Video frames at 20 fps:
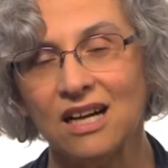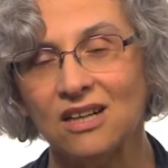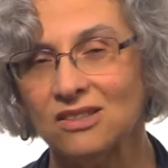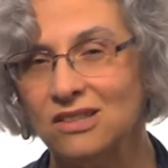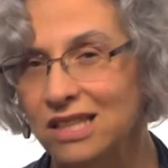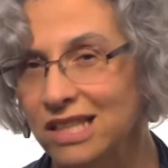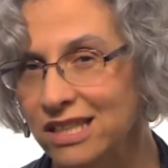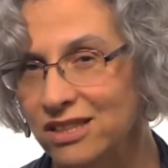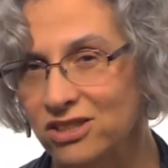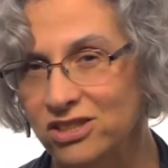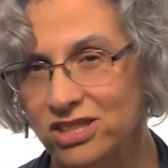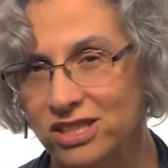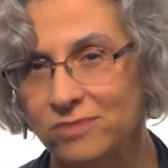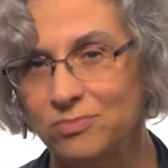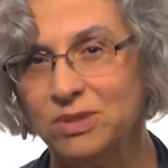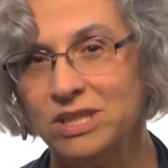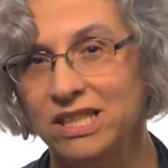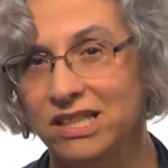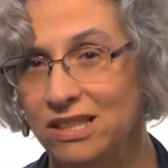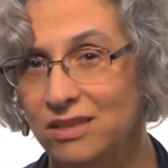our leadership
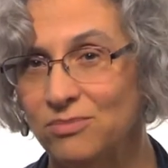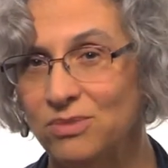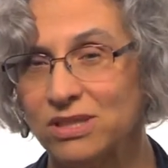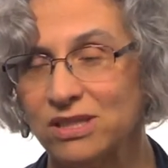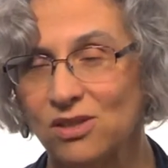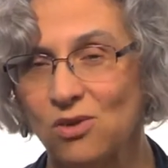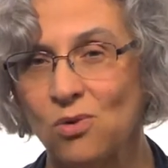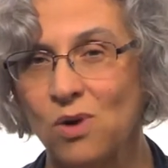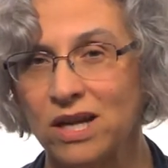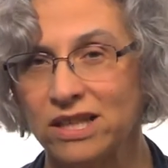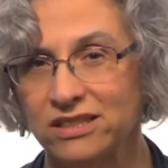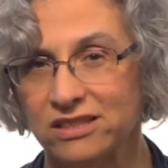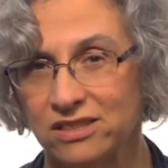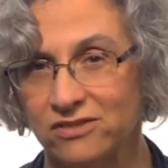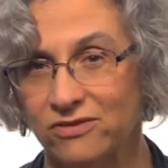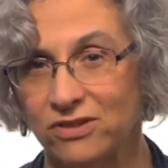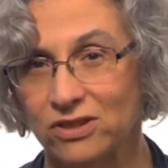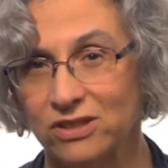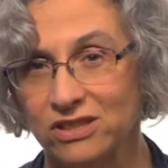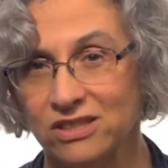team is quite
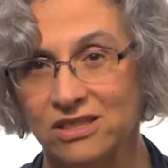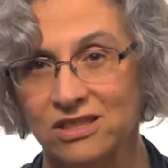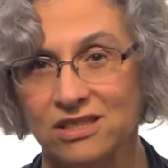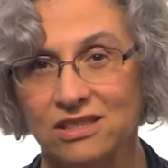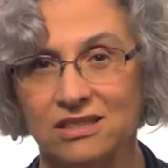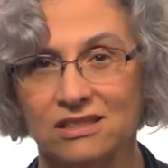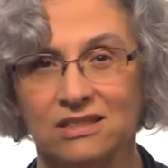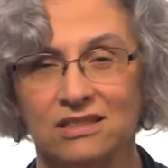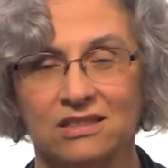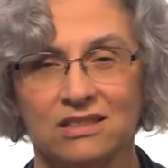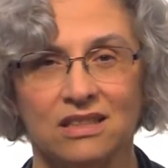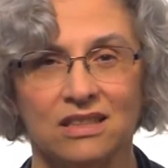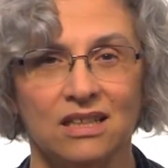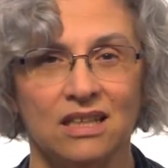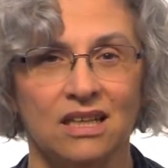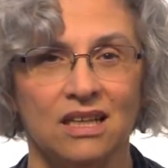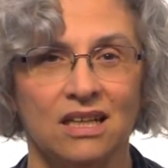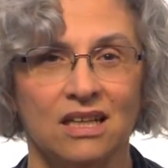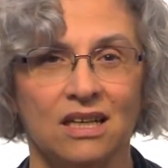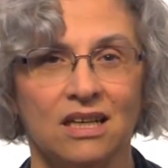diverse.
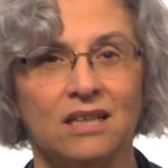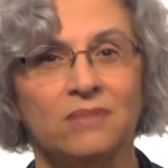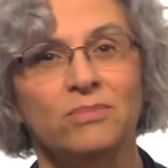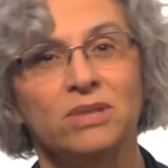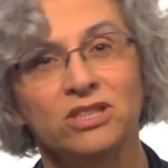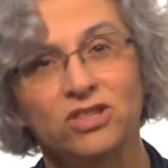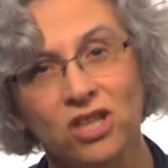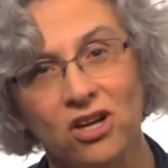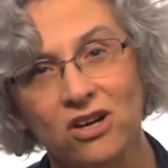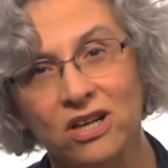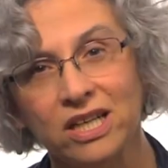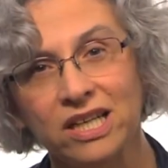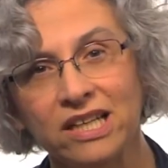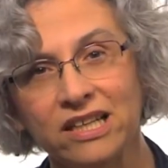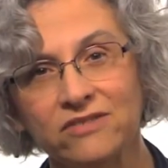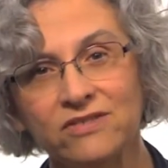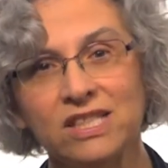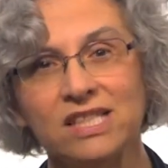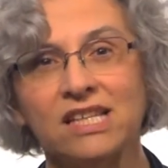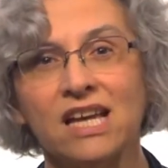A majority
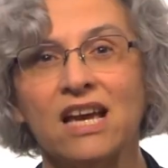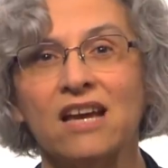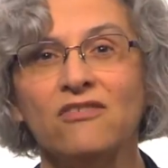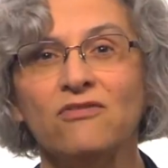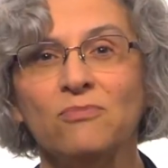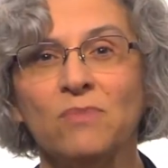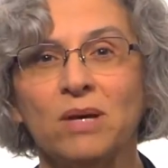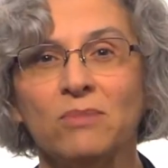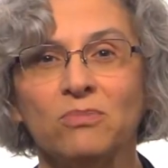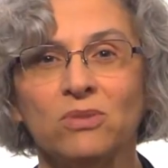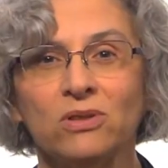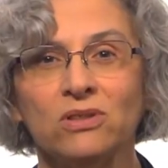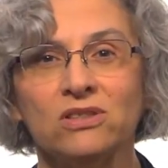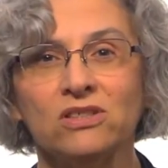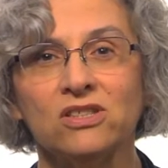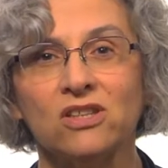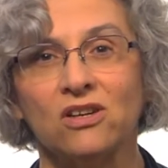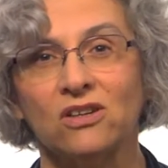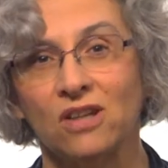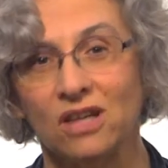of staff
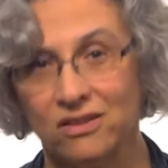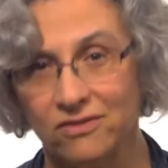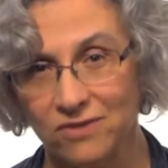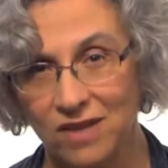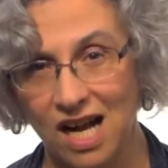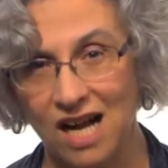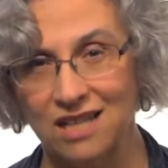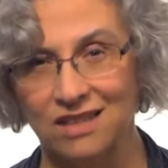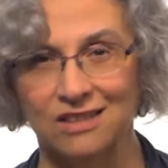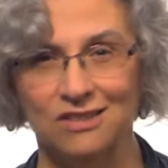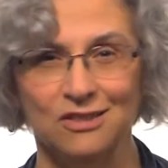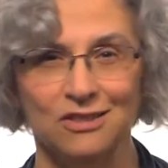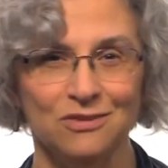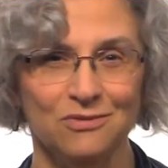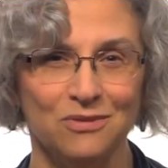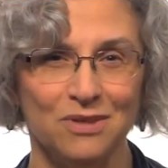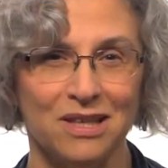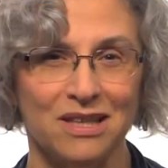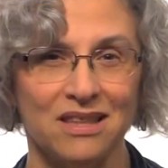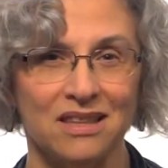members are of color
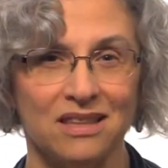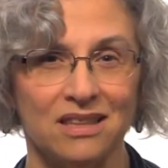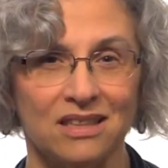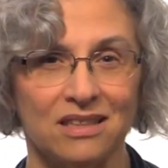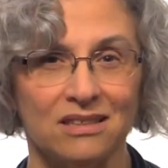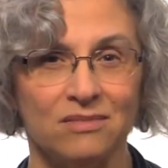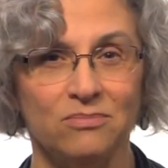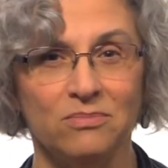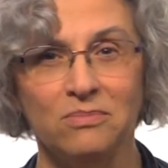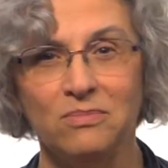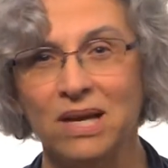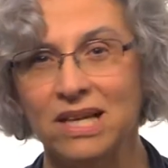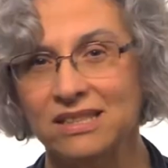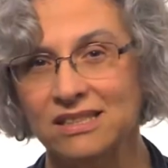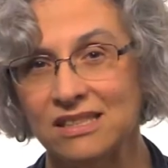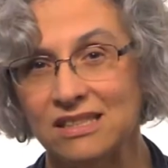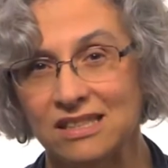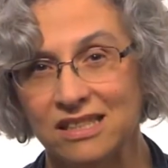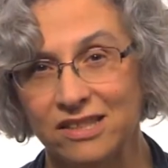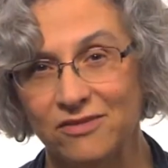with
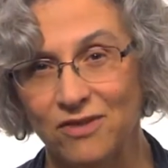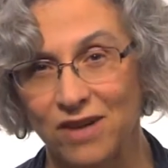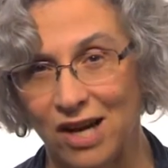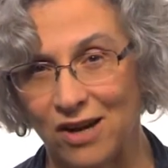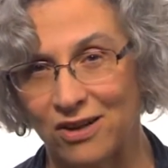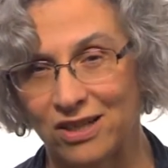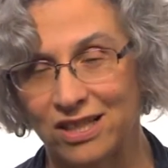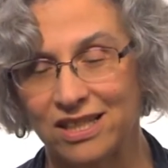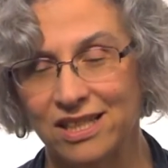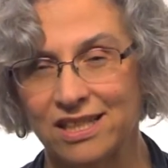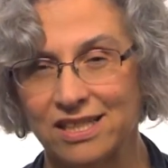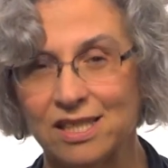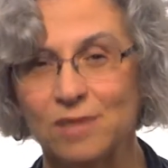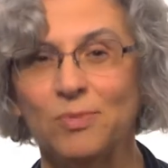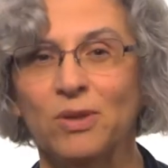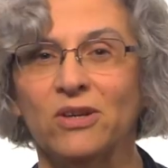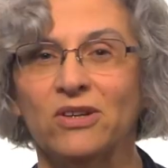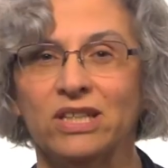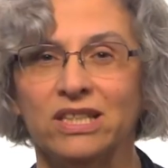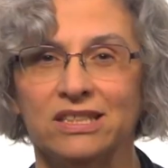immensely varied
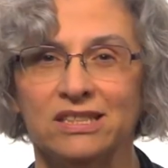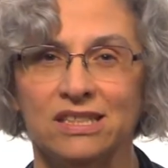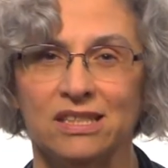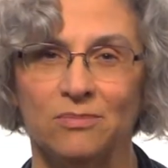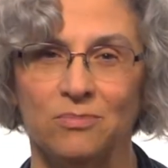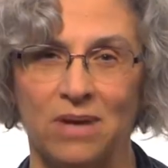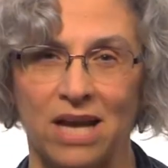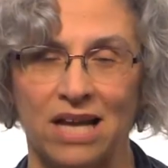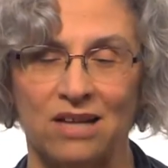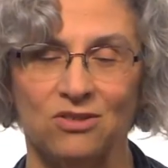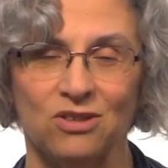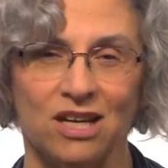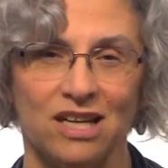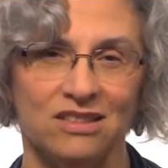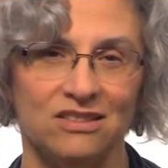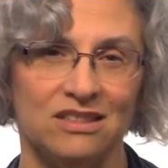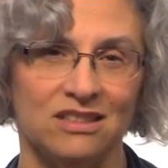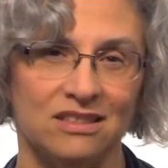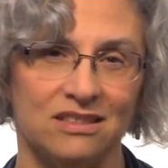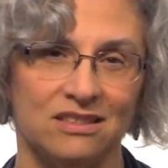experience and
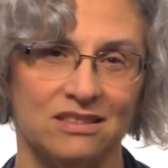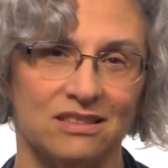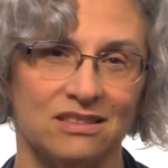background.